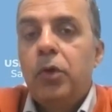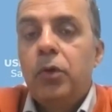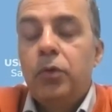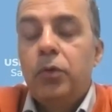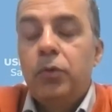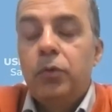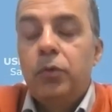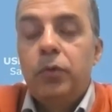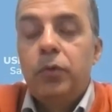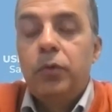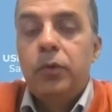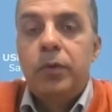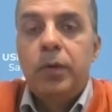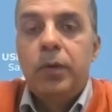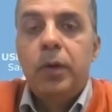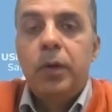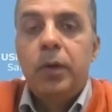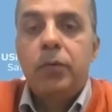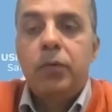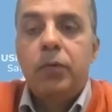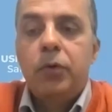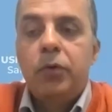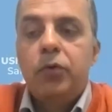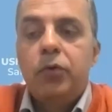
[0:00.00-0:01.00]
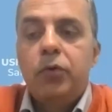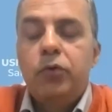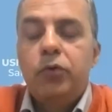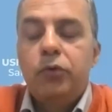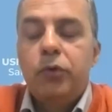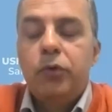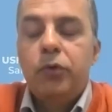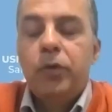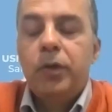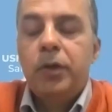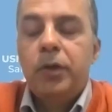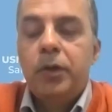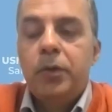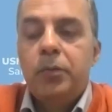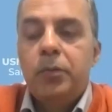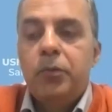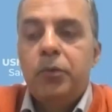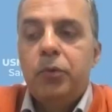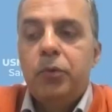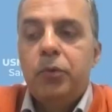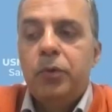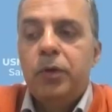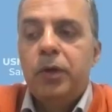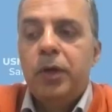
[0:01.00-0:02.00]
who would want to join our
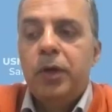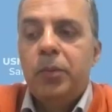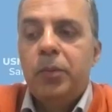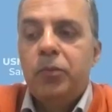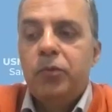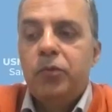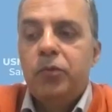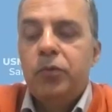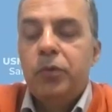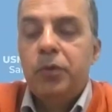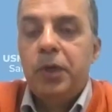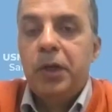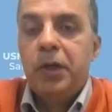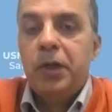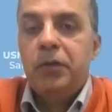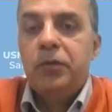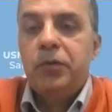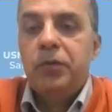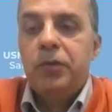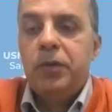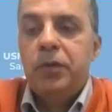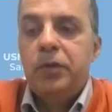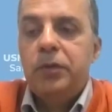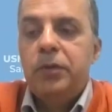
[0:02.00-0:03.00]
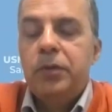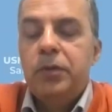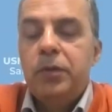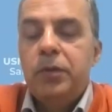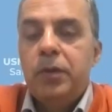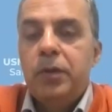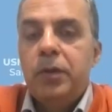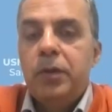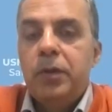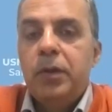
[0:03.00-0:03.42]
programs for next season.